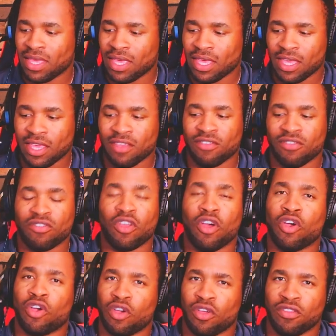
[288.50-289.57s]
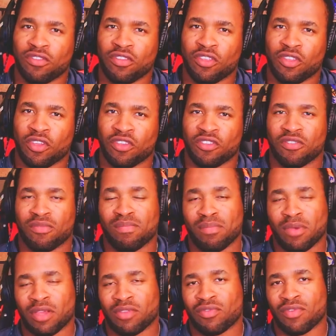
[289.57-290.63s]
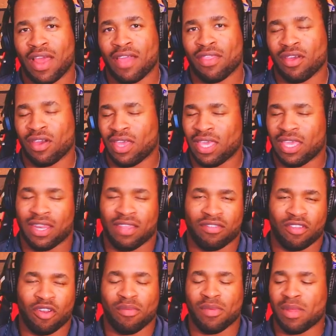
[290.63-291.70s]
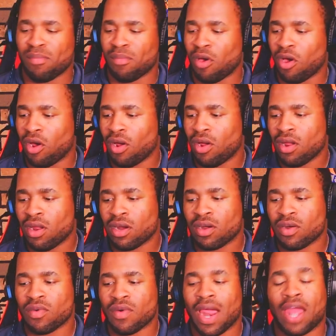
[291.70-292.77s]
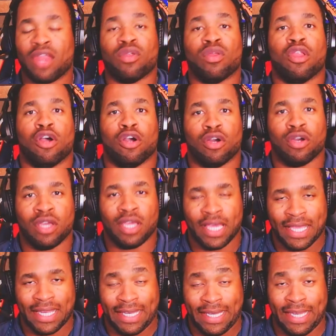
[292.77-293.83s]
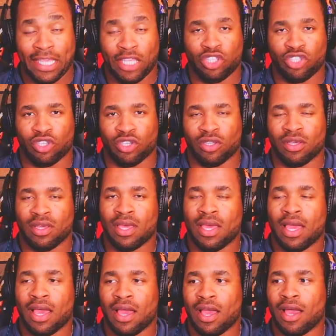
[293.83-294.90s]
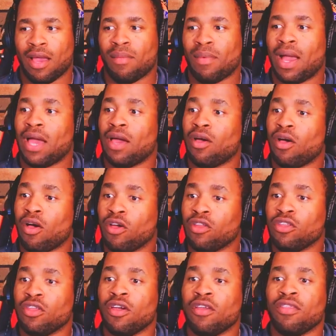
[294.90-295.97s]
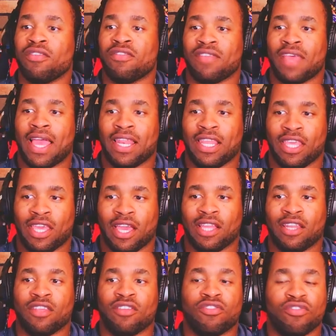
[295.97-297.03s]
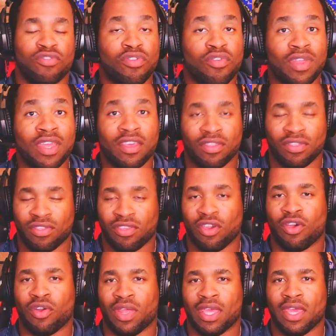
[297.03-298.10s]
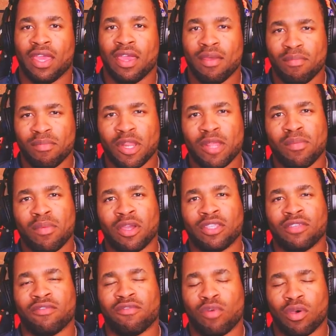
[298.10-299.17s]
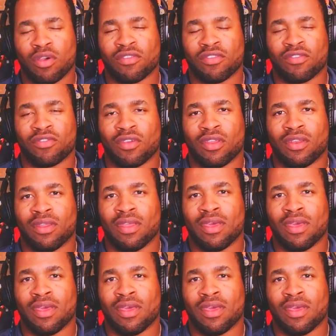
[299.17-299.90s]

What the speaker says: is not continuous, but rather it is a little bit more granular in nature. And on the other side here, the string theory pretty much focuses on